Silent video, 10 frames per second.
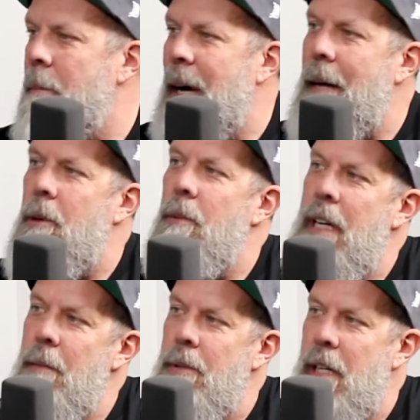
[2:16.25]
a Bible
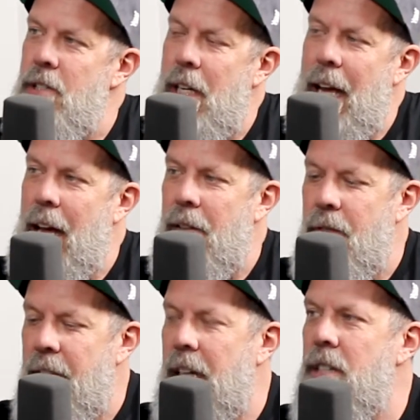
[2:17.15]
reading project out
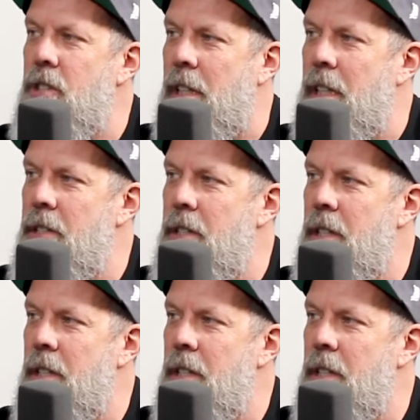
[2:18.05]
of their church